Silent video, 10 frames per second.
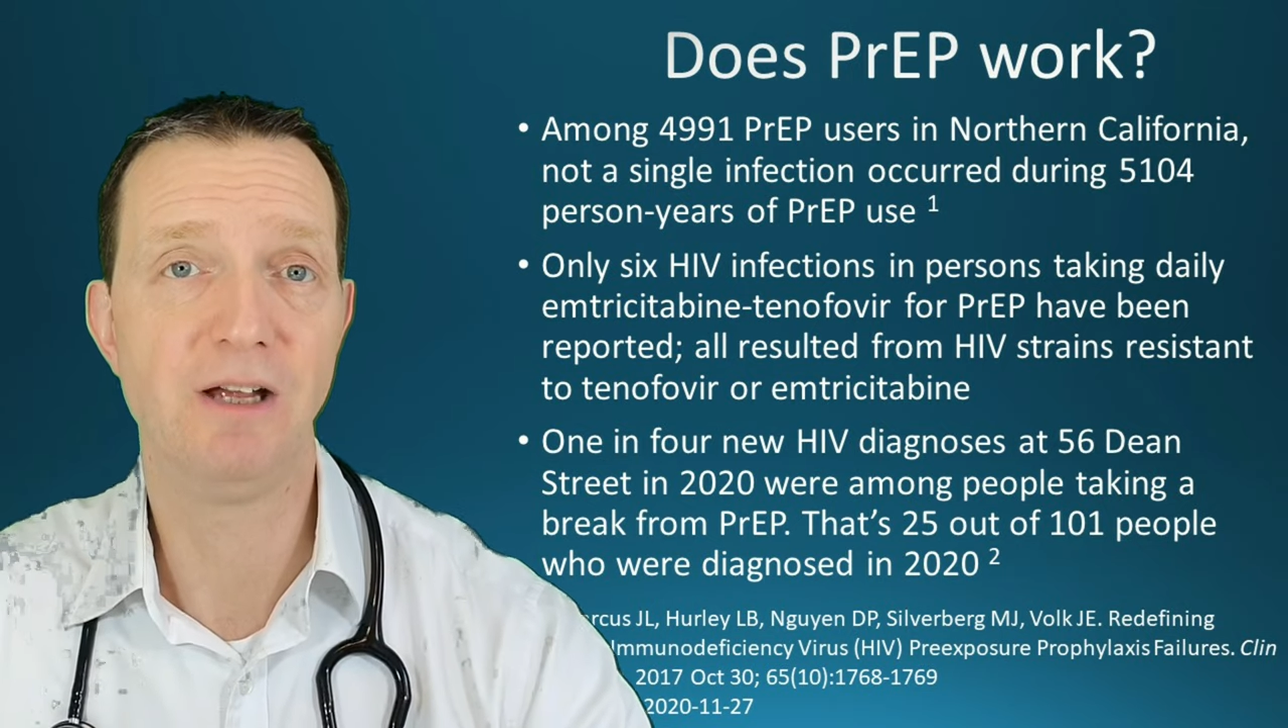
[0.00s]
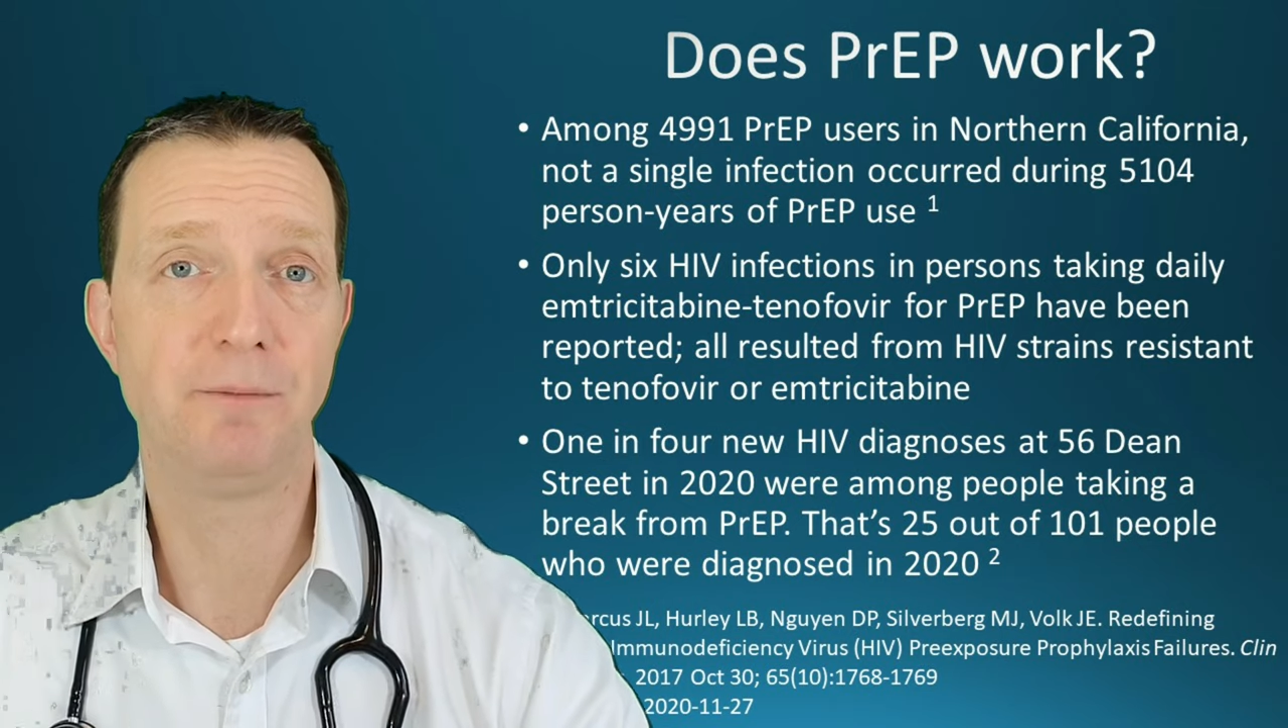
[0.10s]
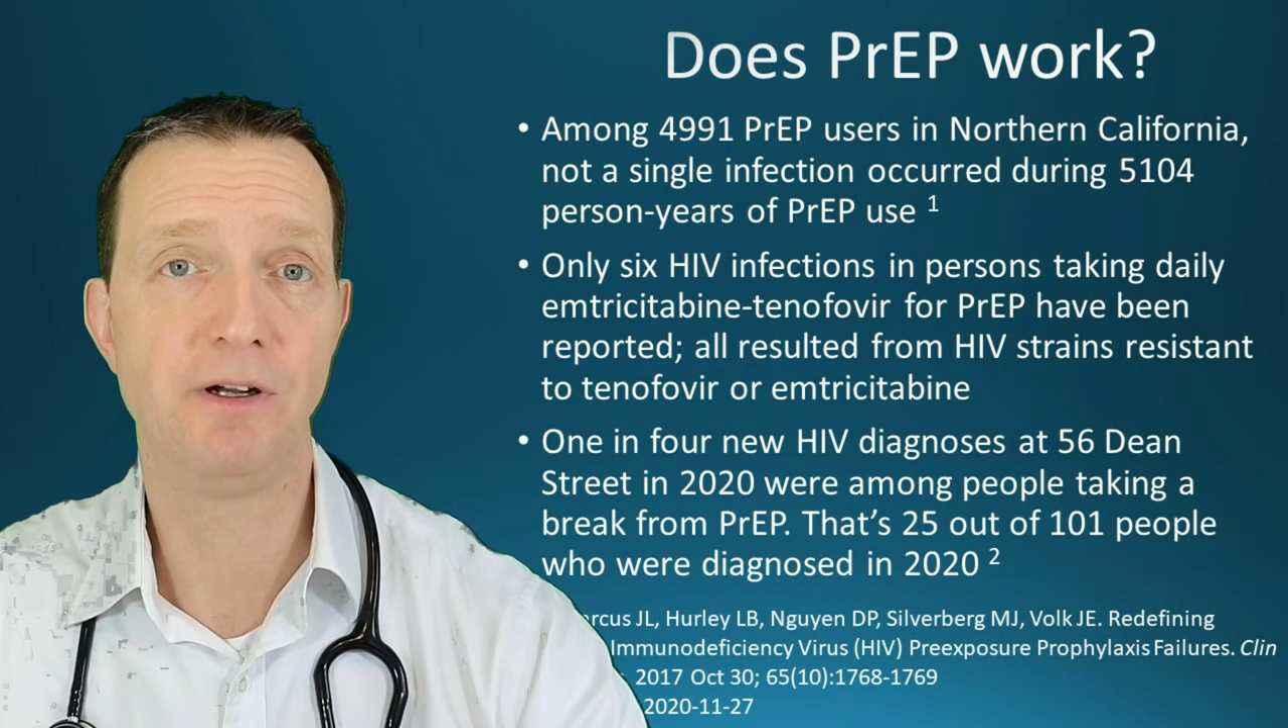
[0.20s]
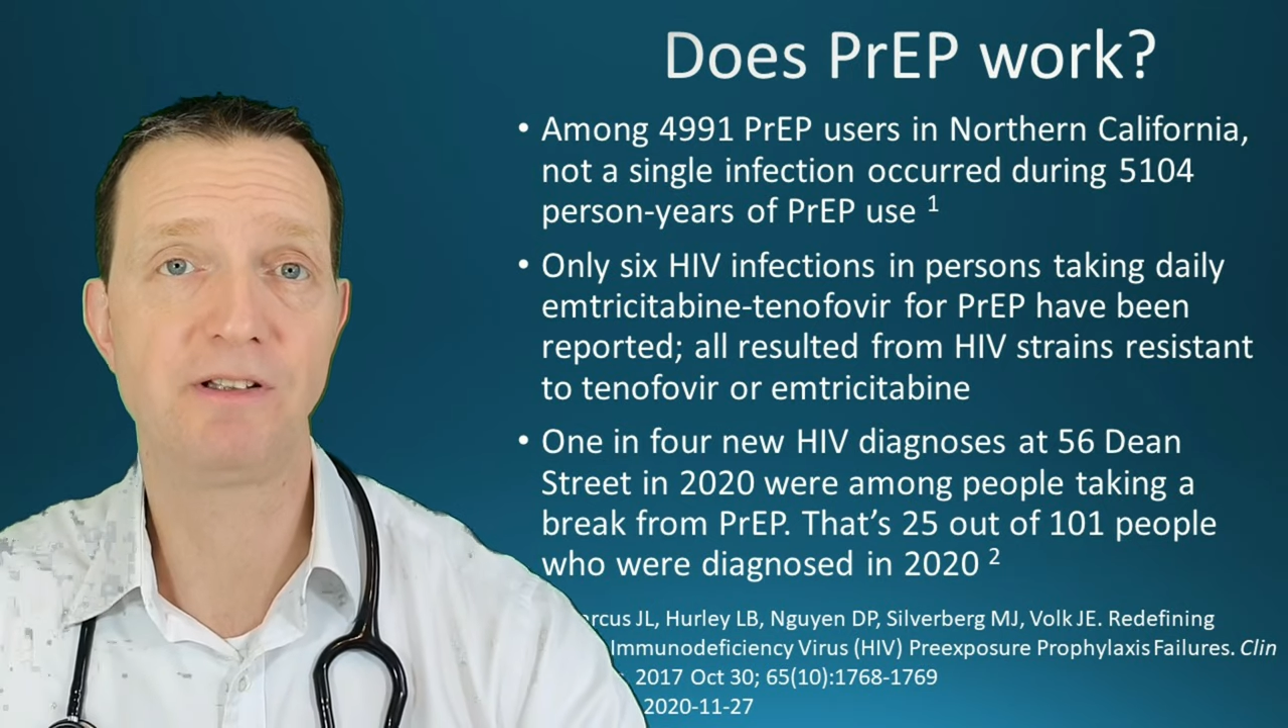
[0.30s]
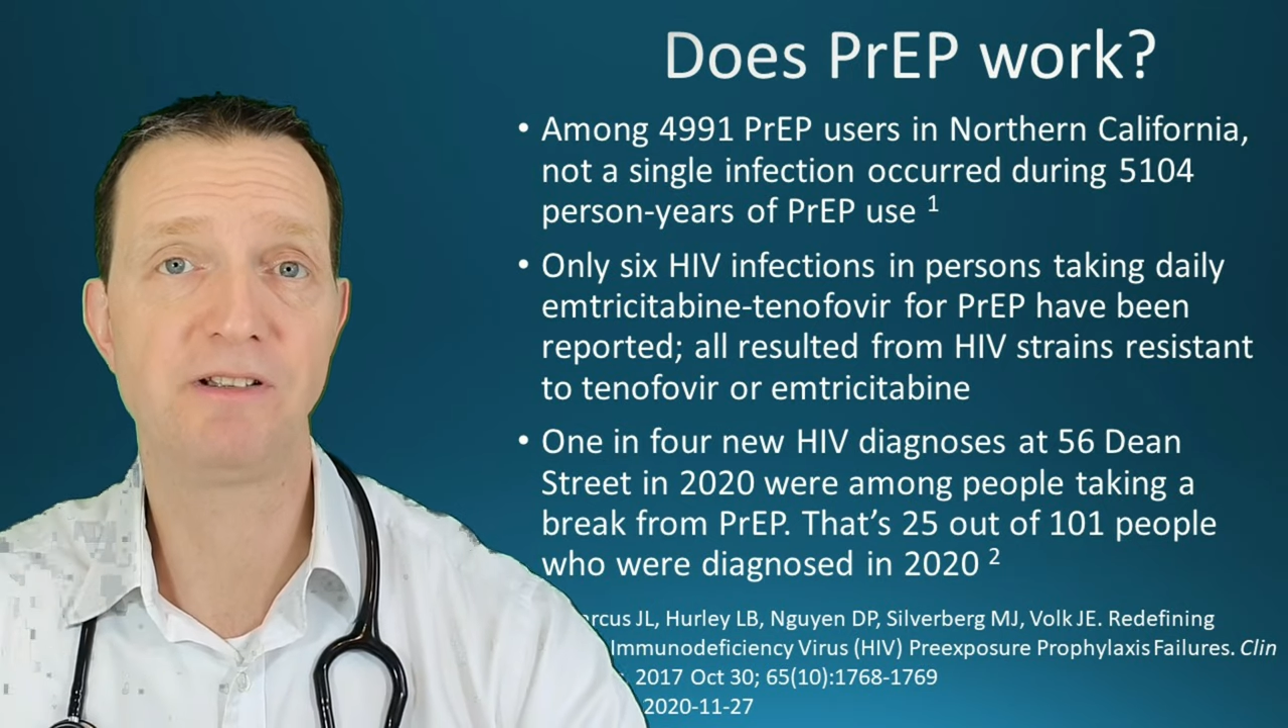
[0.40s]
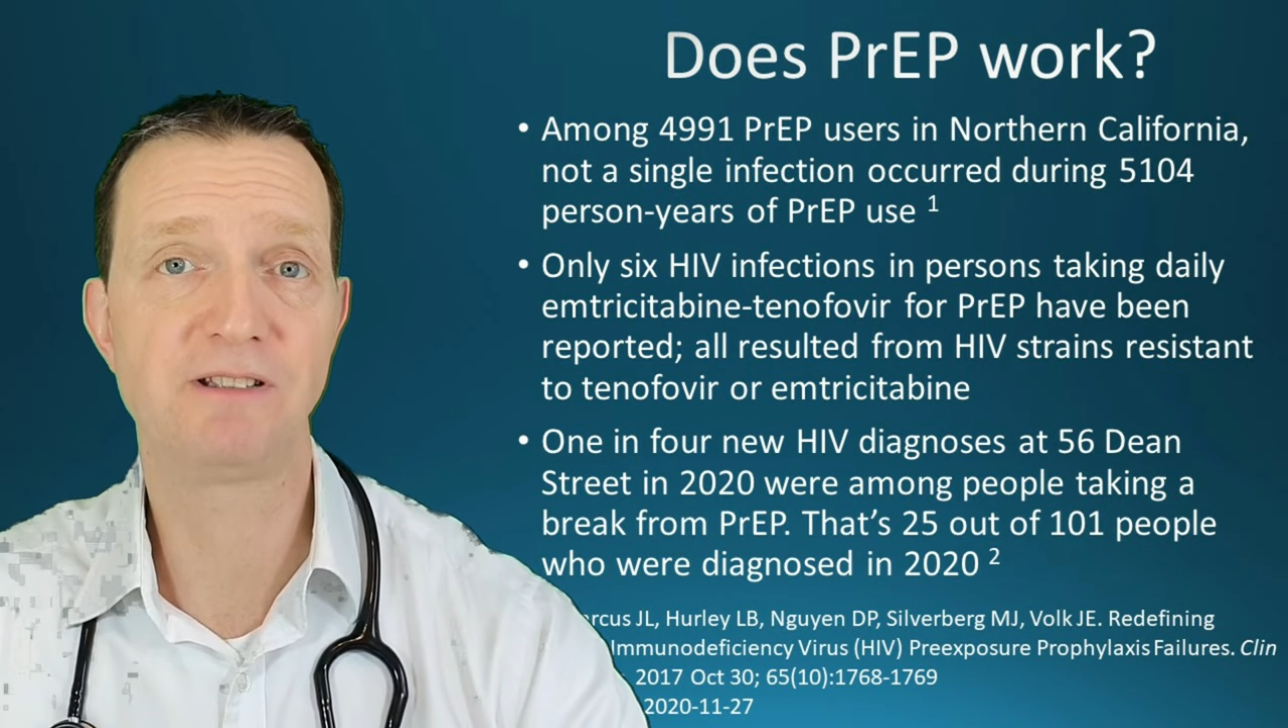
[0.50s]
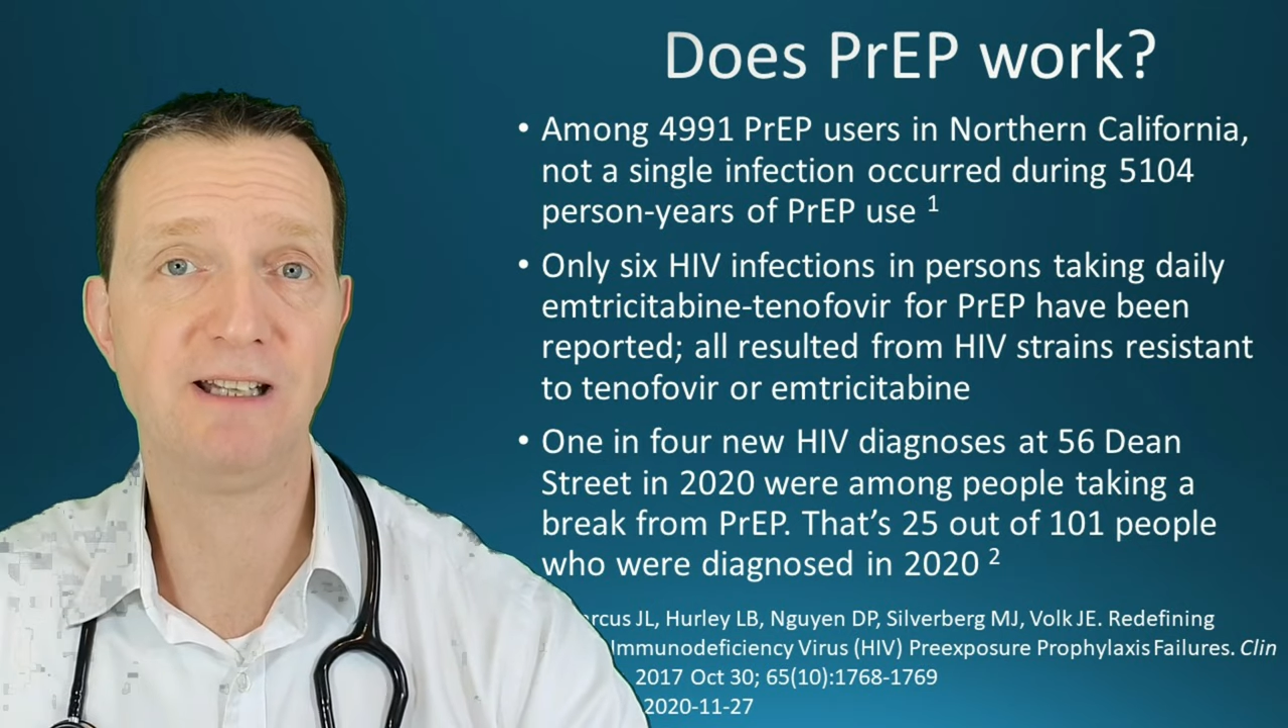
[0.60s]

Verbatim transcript: in persons